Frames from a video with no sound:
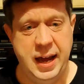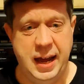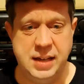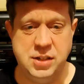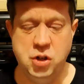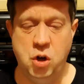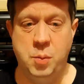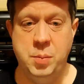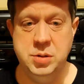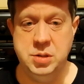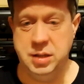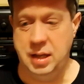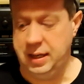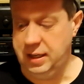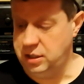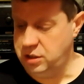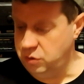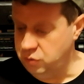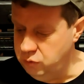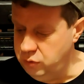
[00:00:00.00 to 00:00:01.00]
It's almost
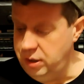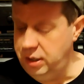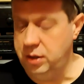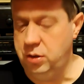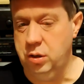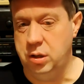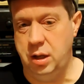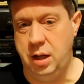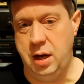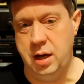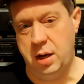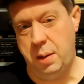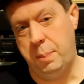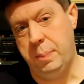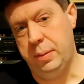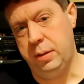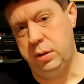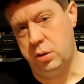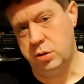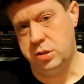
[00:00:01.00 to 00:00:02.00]
like it's a really good lager
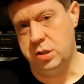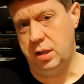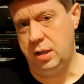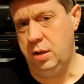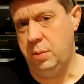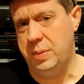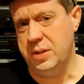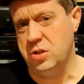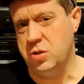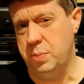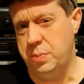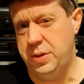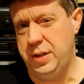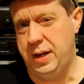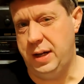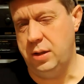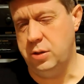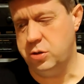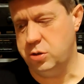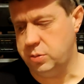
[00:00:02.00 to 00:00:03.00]
plus a little bit
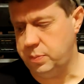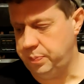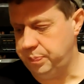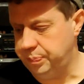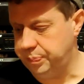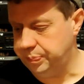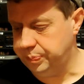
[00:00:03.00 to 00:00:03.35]
something else.